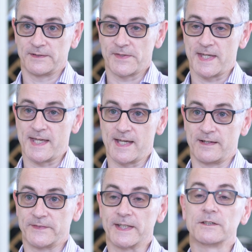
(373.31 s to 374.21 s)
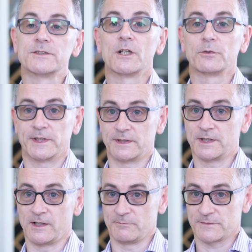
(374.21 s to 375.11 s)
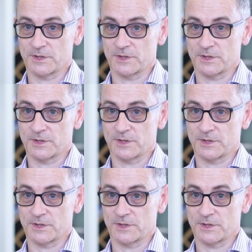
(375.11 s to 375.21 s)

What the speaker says: their consulting time.